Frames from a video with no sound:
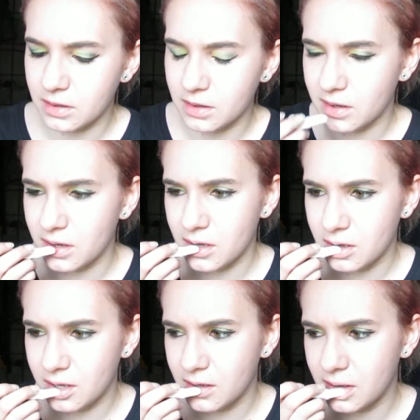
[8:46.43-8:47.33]
They're
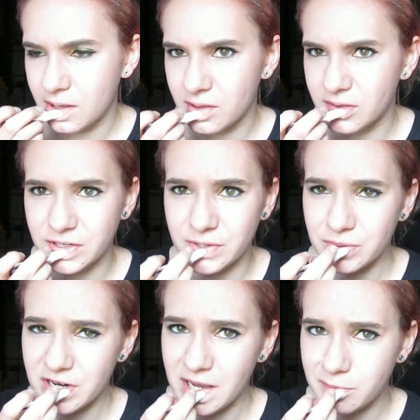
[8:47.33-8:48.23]
so
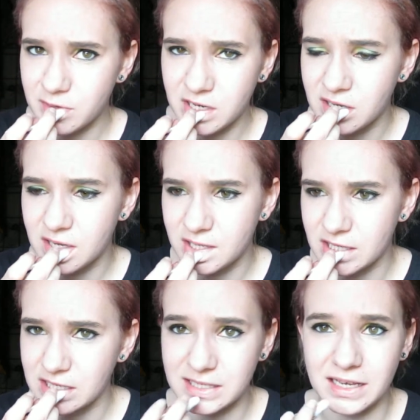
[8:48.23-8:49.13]
chapped.
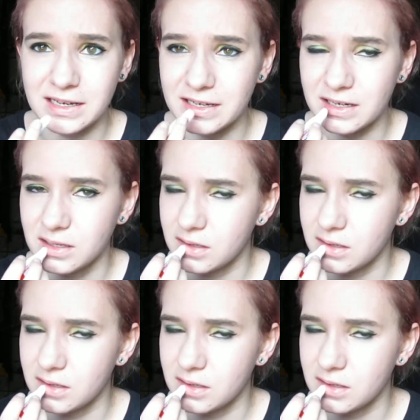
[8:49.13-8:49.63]
The sun